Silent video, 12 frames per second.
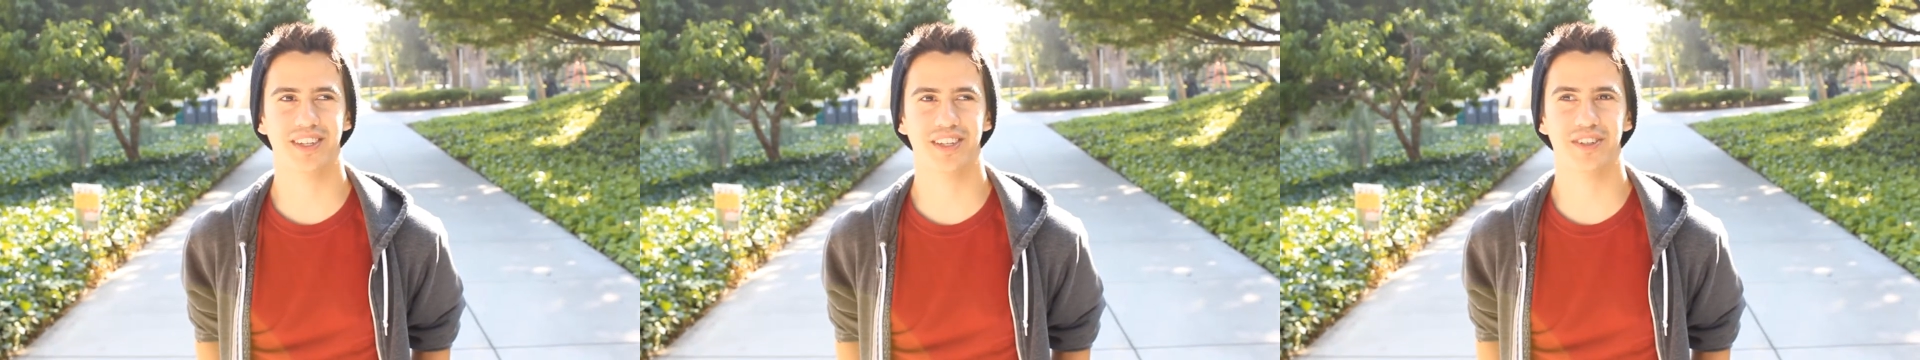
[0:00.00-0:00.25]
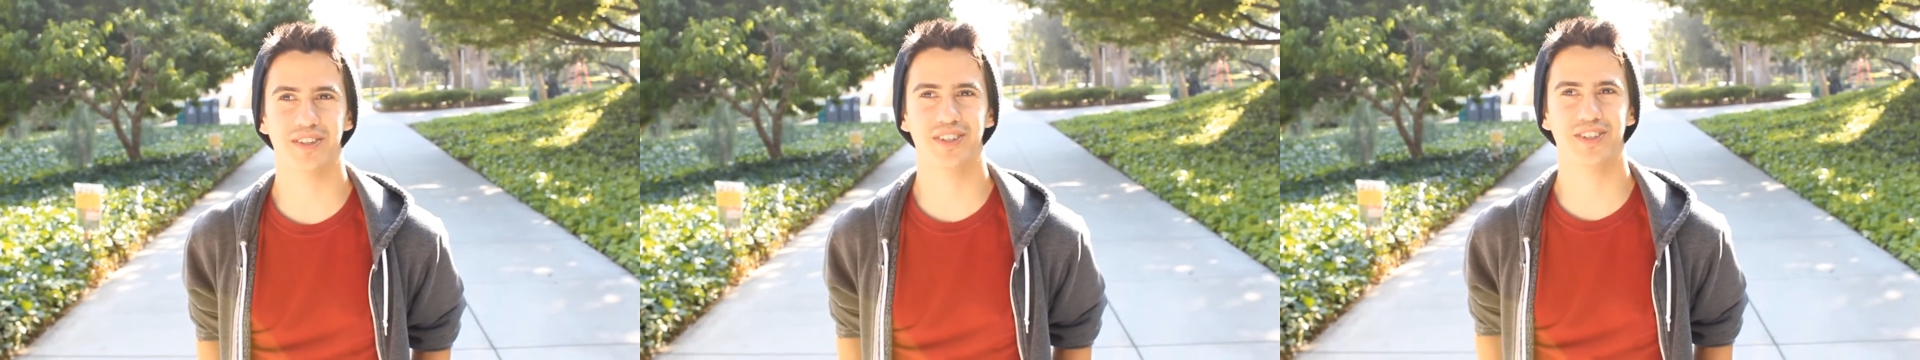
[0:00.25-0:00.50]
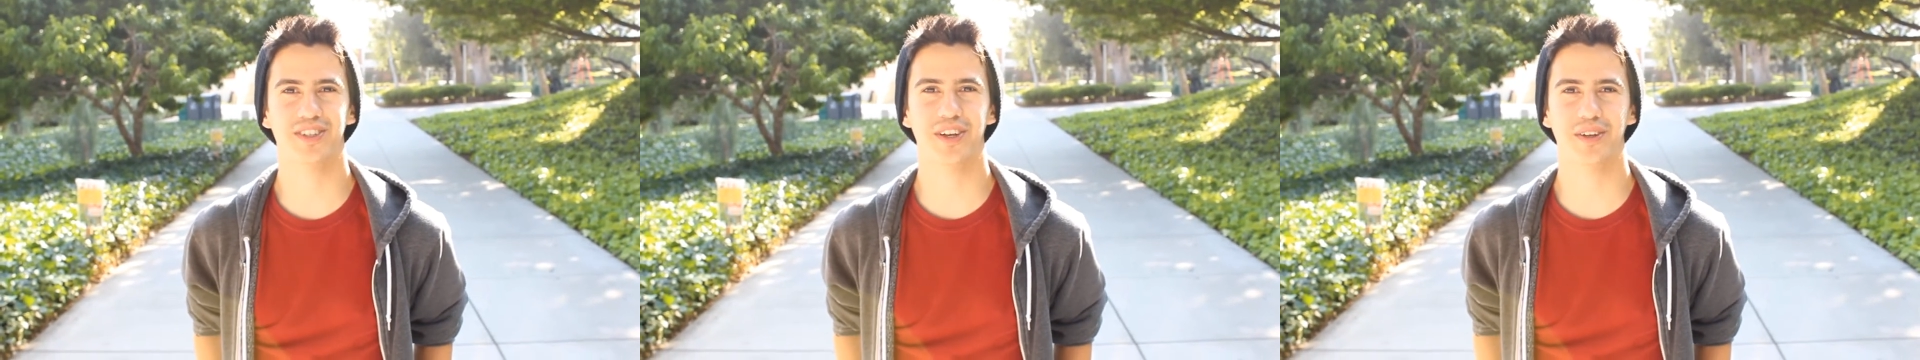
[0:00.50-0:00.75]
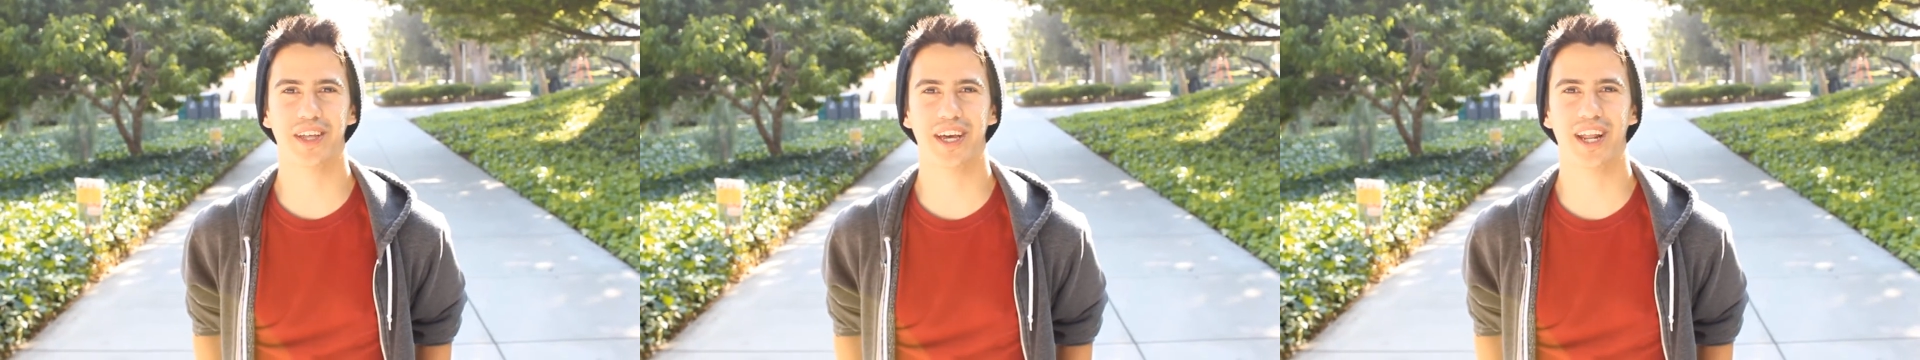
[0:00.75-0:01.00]
you just
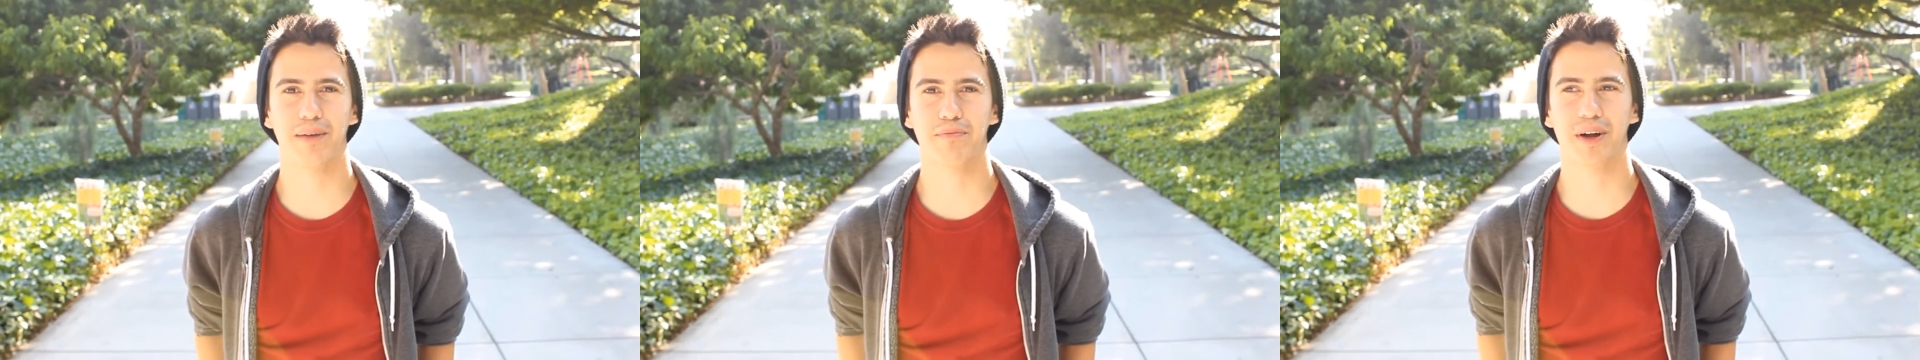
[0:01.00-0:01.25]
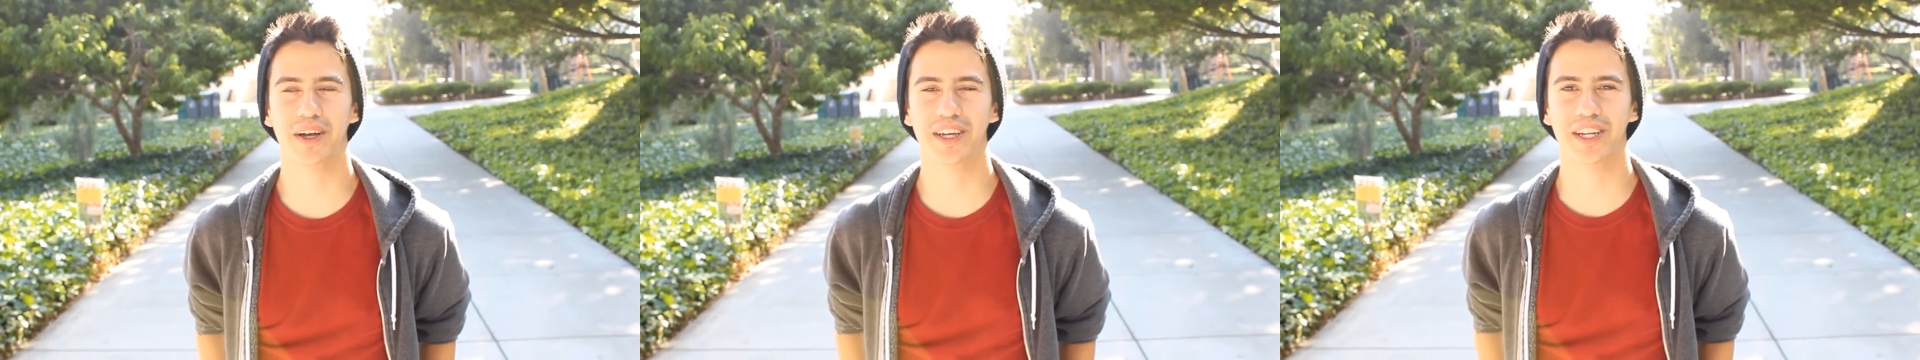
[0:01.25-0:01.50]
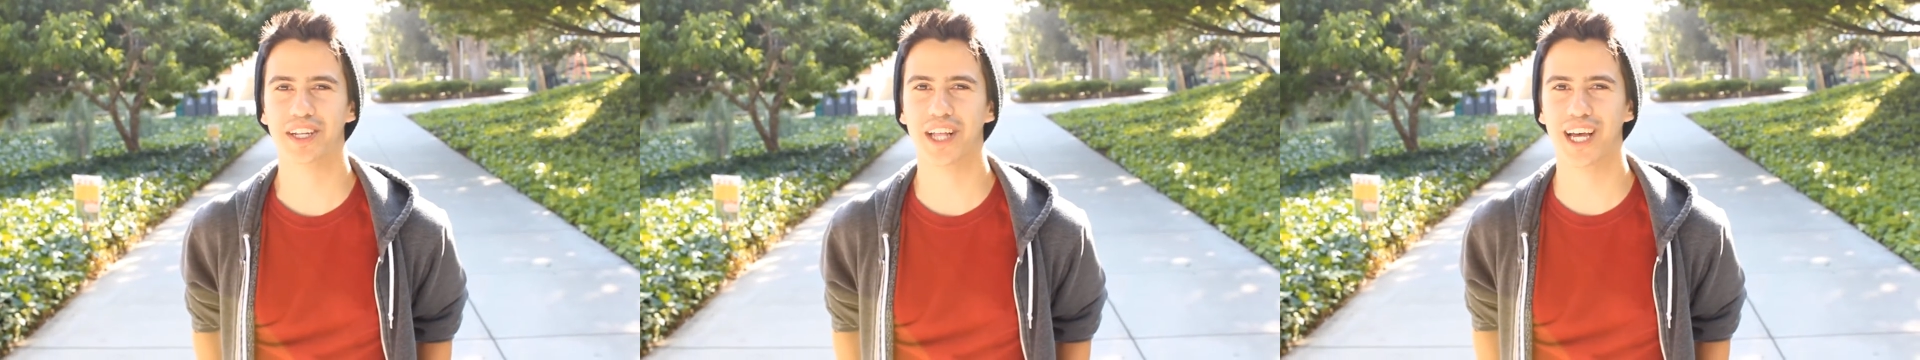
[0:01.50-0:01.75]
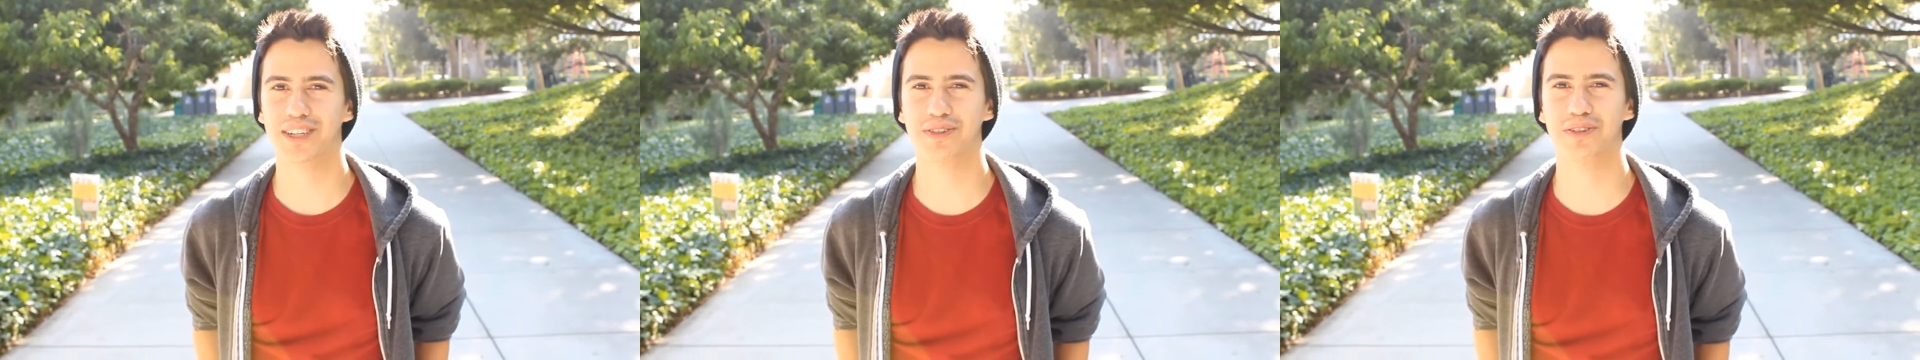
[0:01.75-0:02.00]
know that I'm probably in a
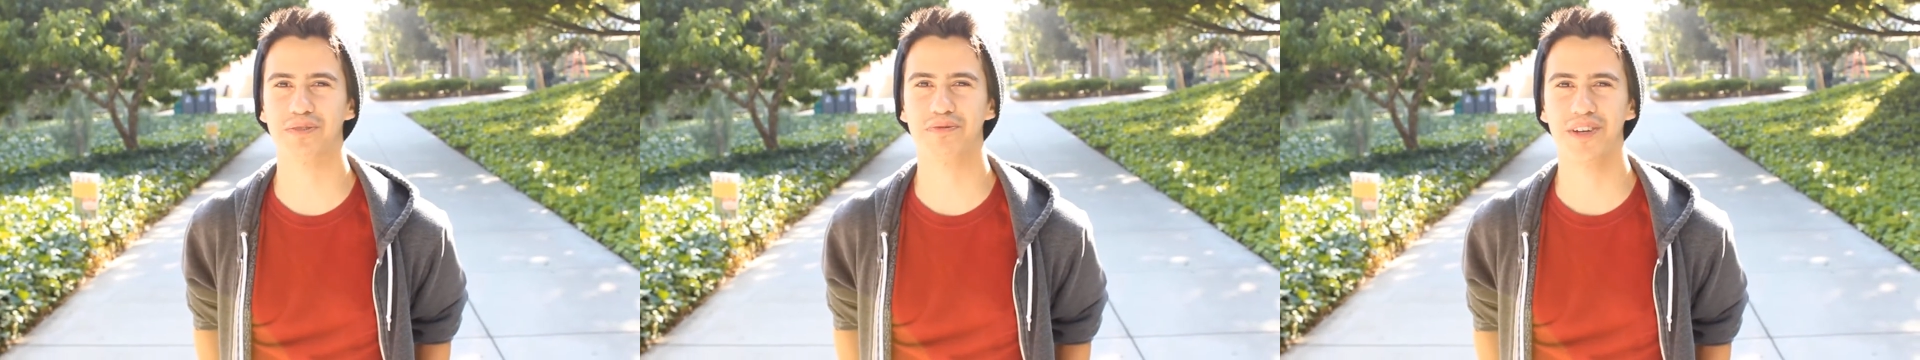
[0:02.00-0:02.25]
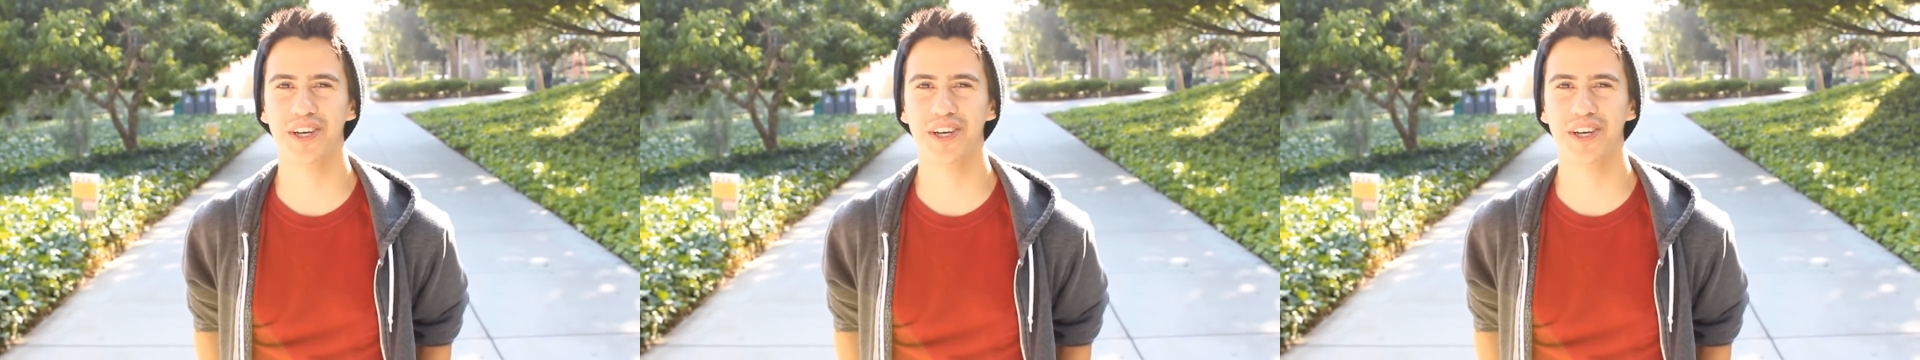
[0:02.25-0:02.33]
classroom